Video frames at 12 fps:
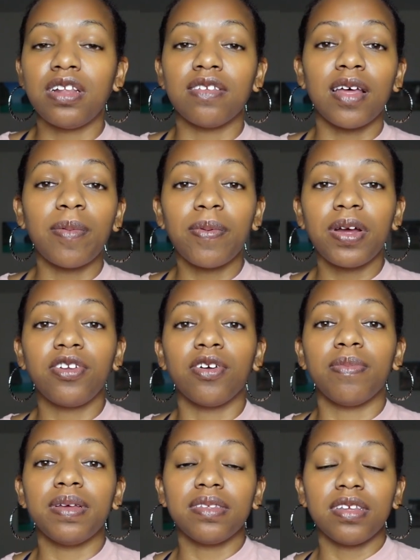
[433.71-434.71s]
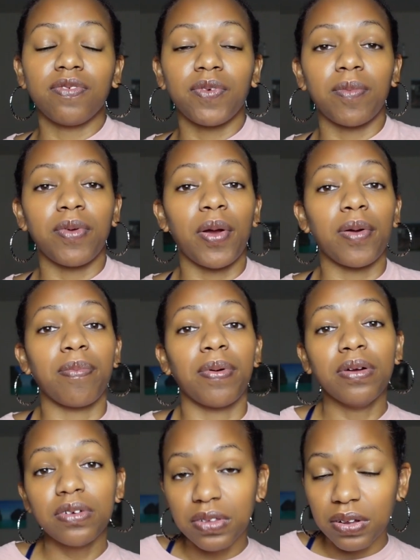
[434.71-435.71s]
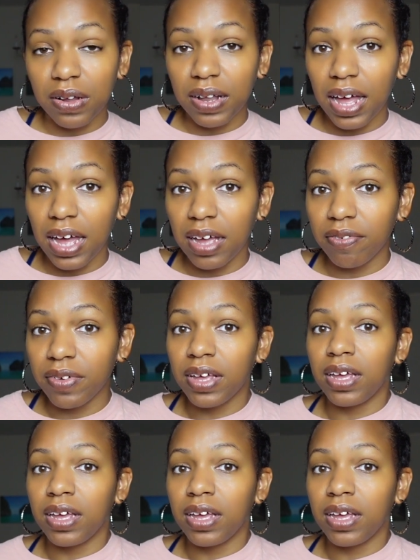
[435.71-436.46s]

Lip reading: to separate your business from your personal life